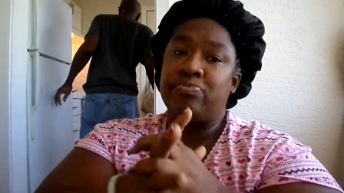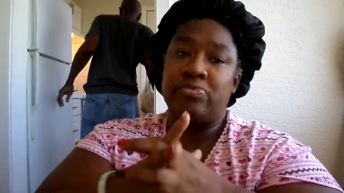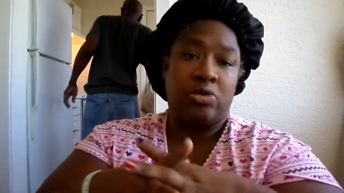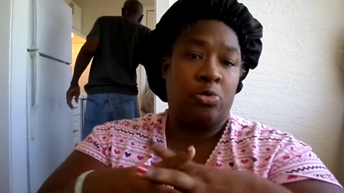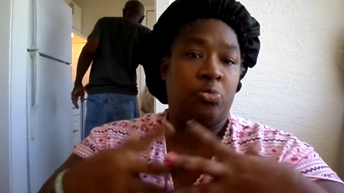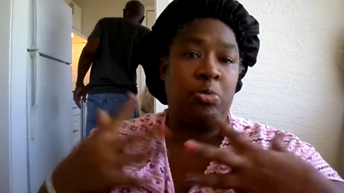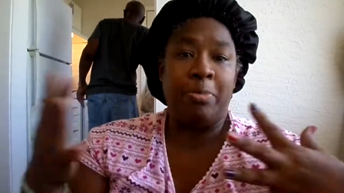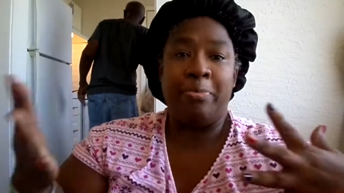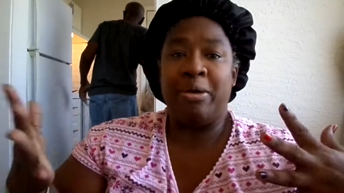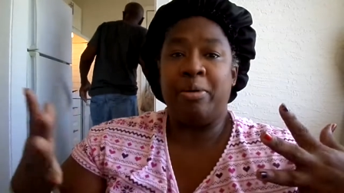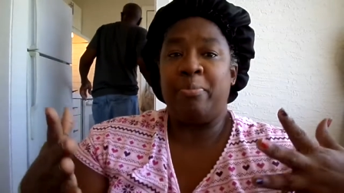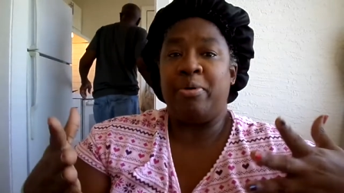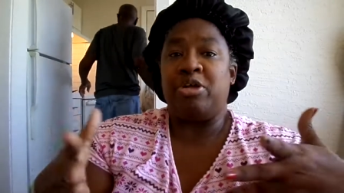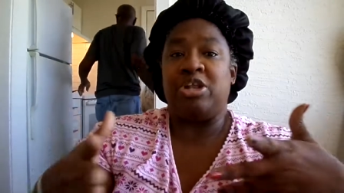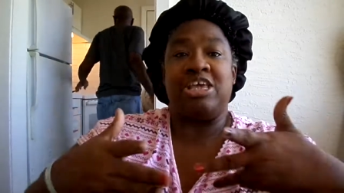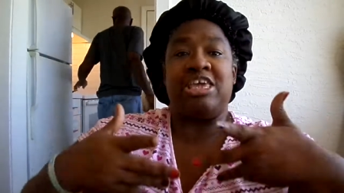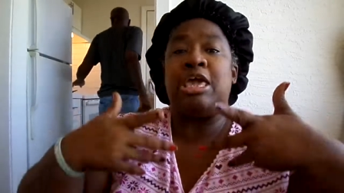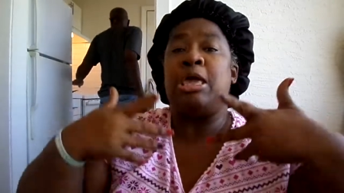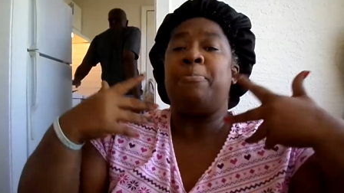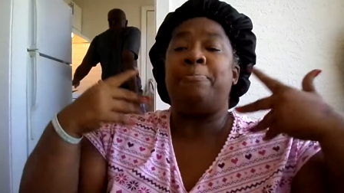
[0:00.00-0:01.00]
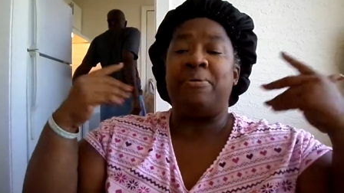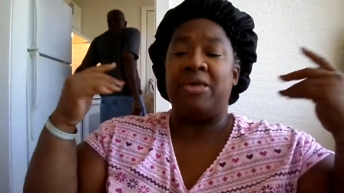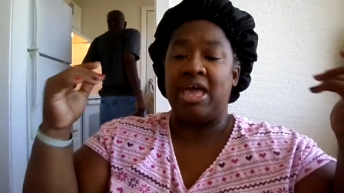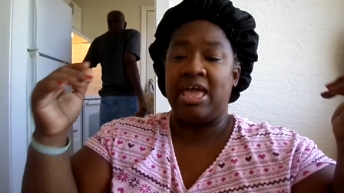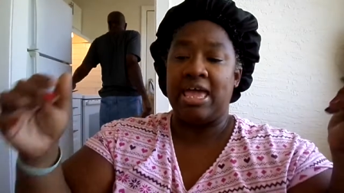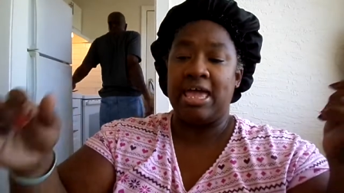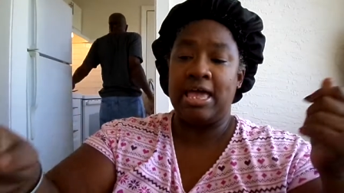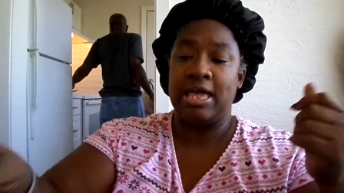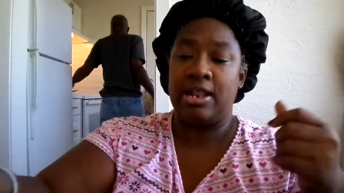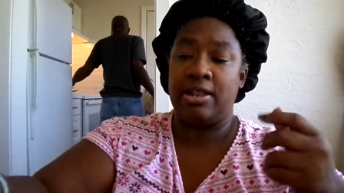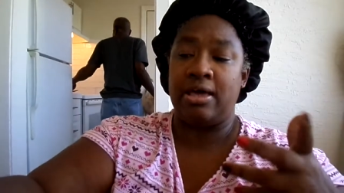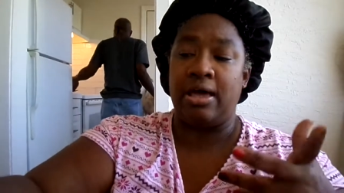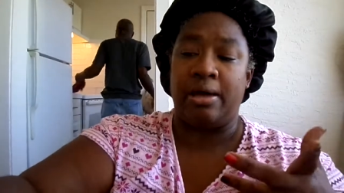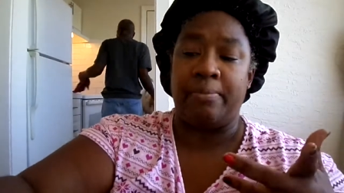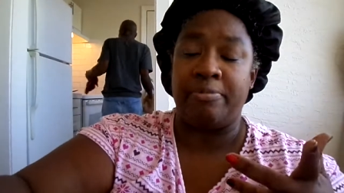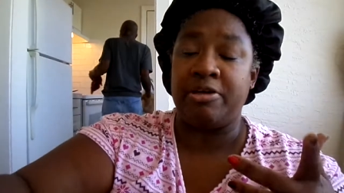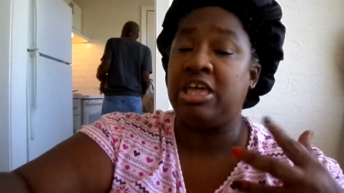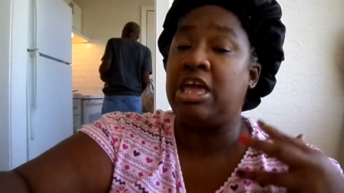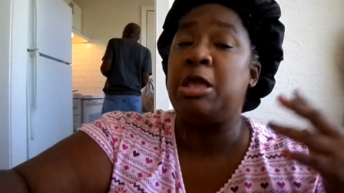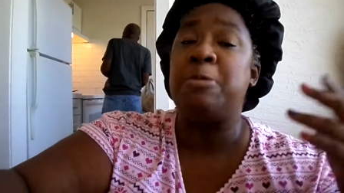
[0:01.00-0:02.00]
Remember to keep your head
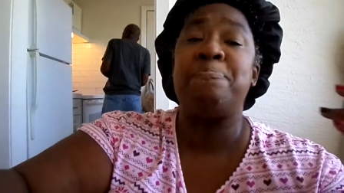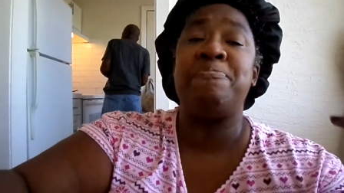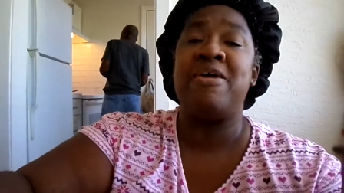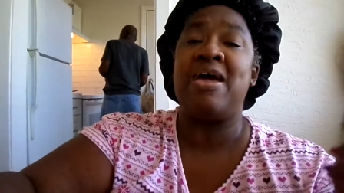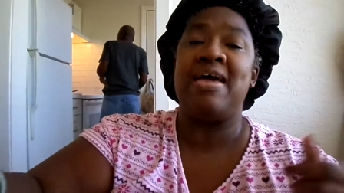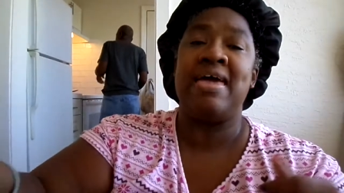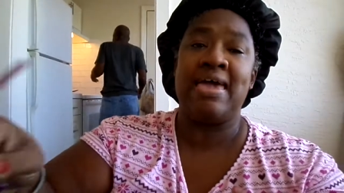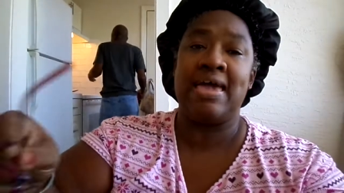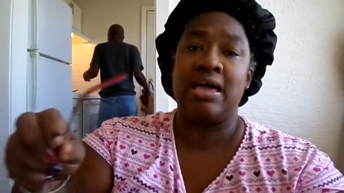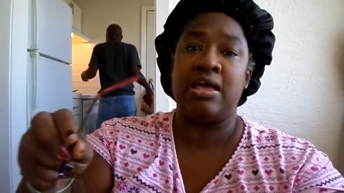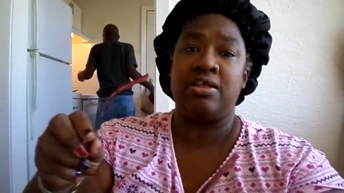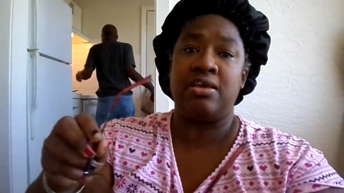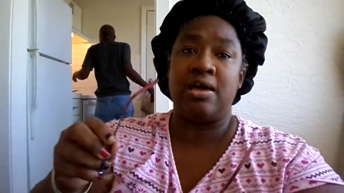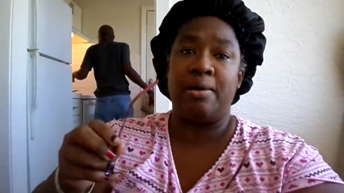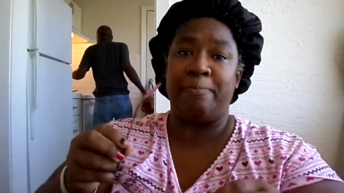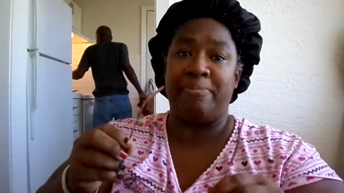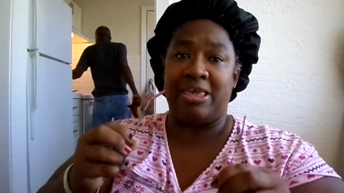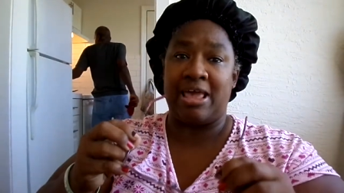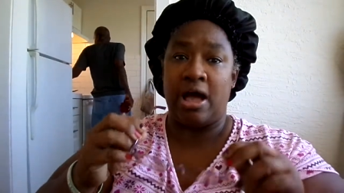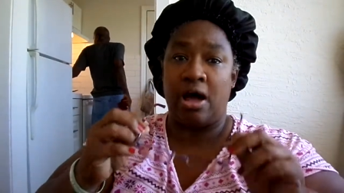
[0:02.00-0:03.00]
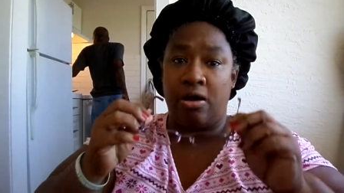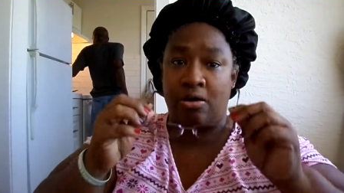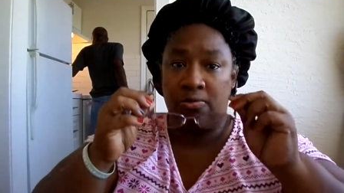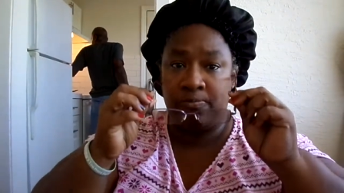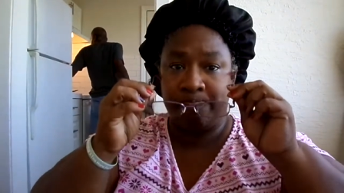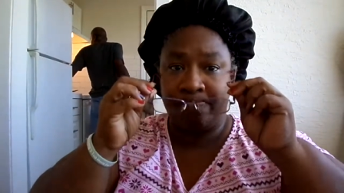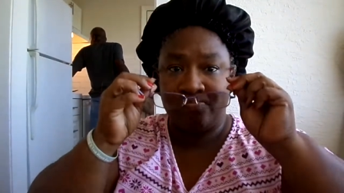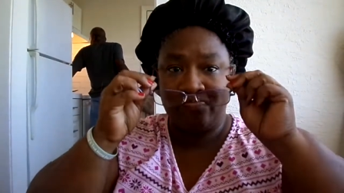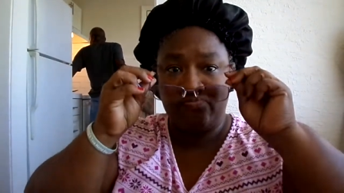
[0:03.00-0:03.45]
up. Keep your head up, y'all.